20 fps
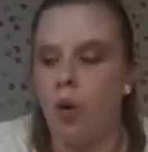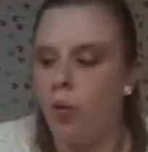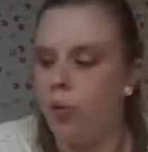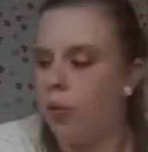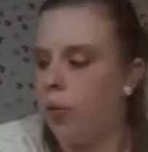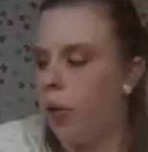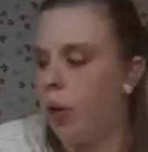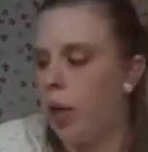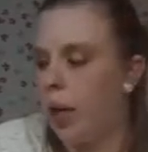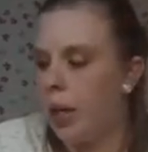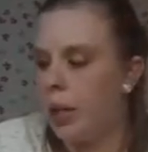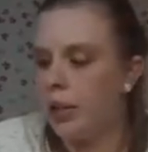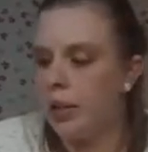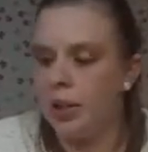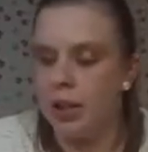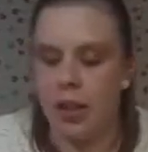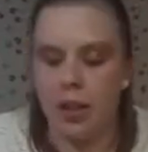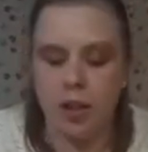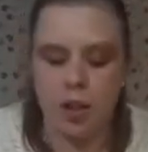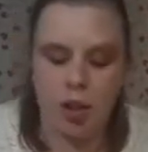for
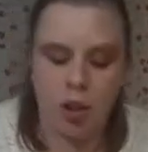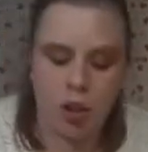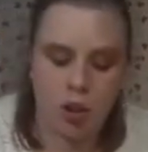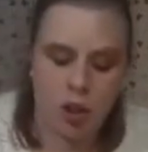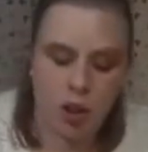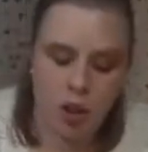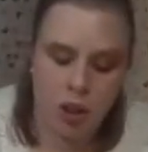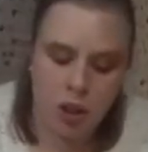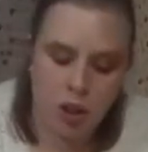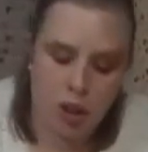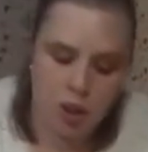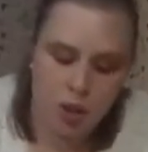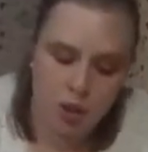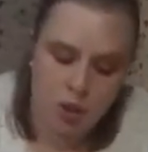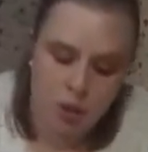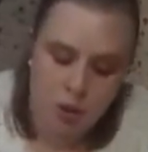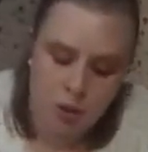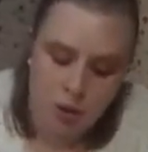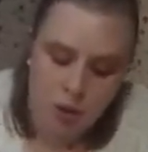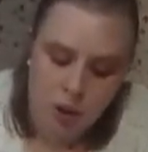instance, you can
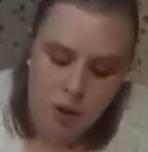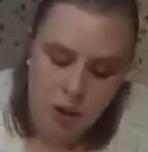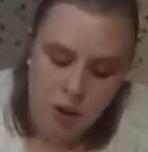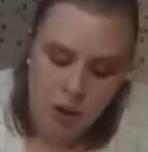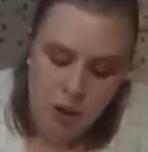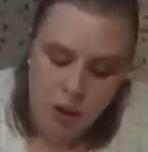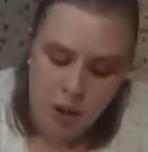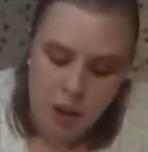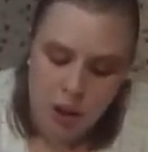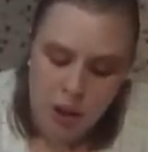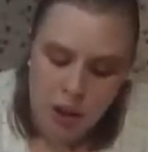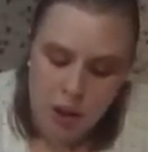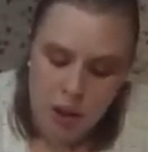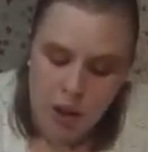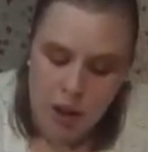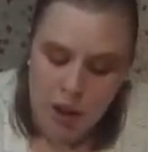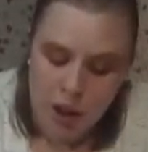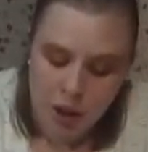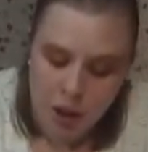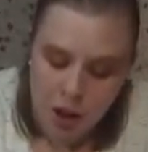do
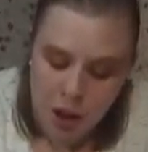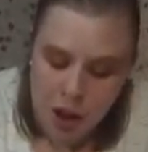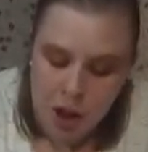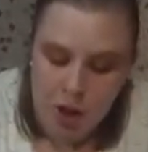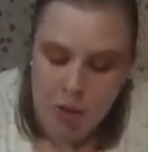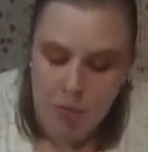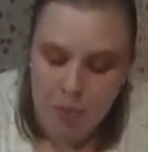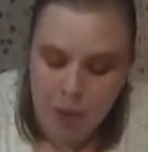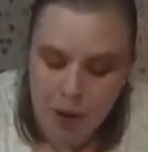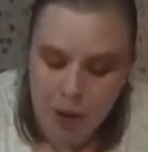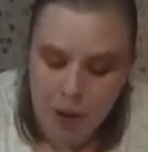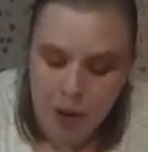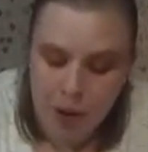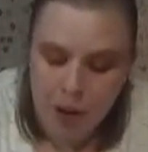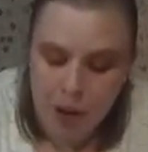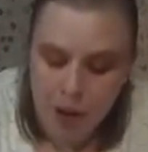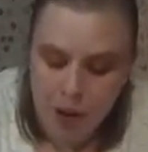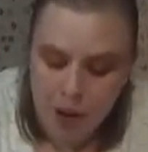lunch helper,